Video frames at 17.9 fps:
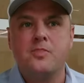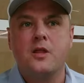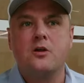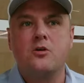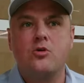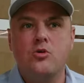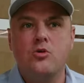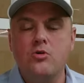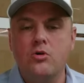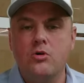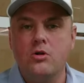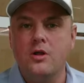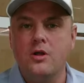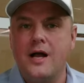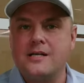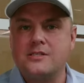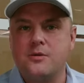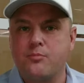Google
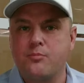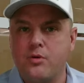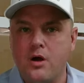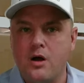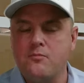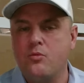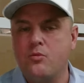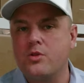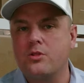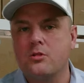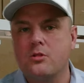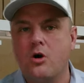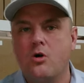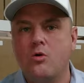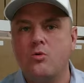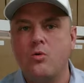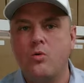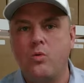has a problem with
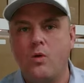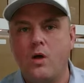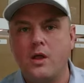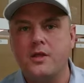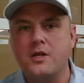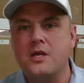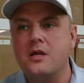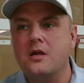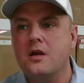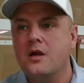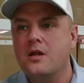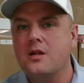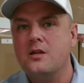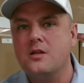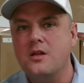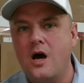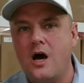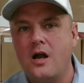low quality,
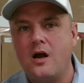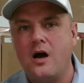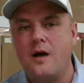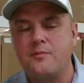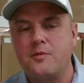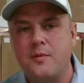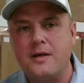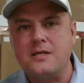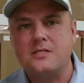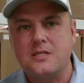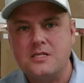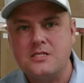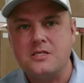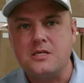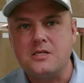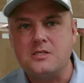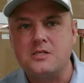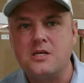not optimized
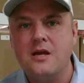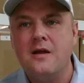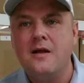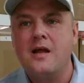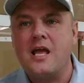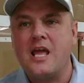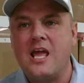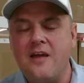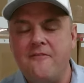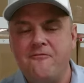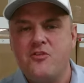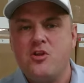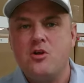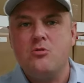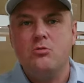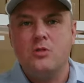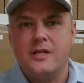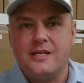listings. If
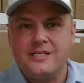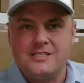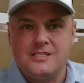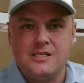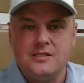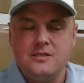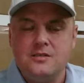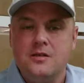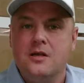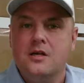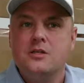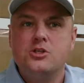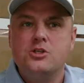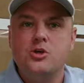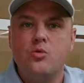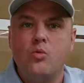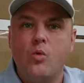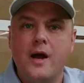you listen
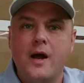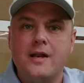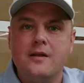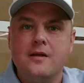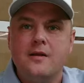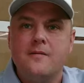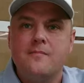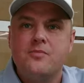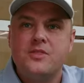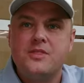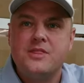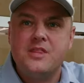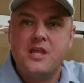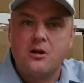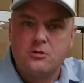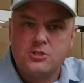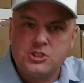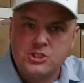to what
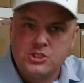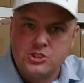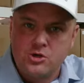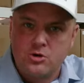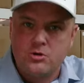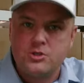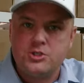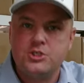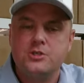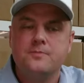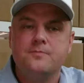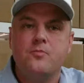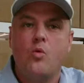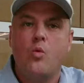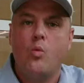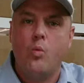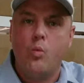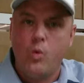their search
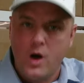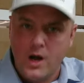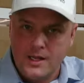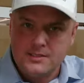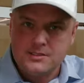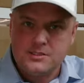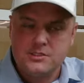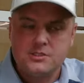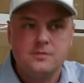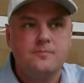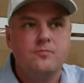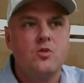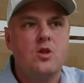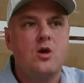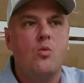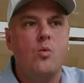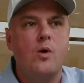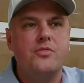wants,
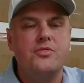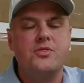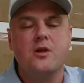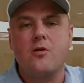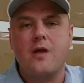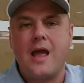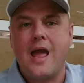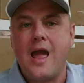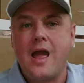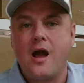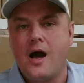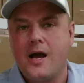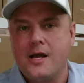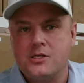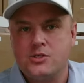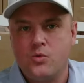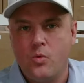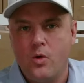what their
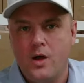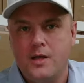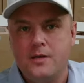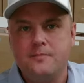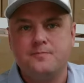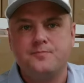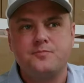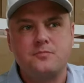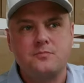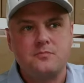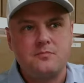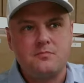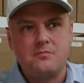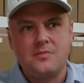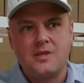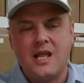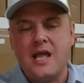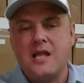AIs want,
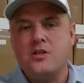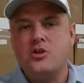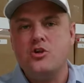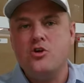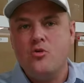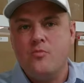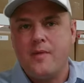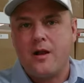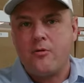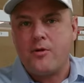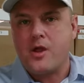and you marry